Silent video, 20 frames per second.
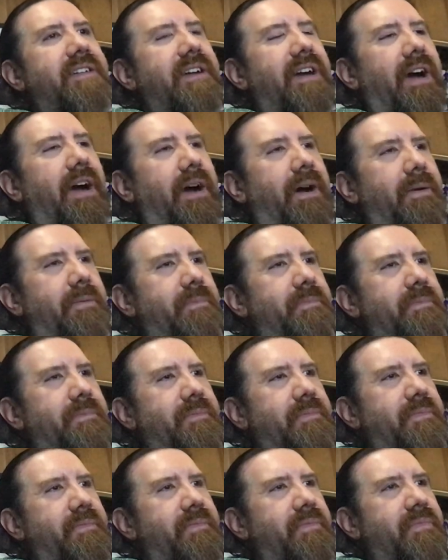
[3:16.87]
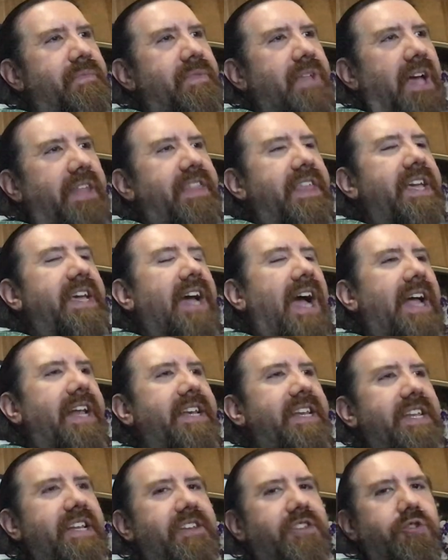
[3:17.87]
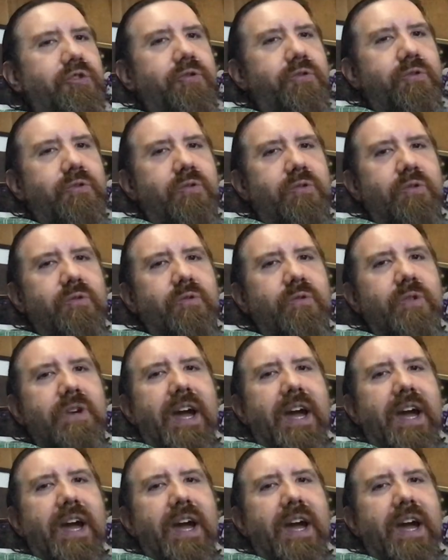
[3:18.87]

Um, I think I need to,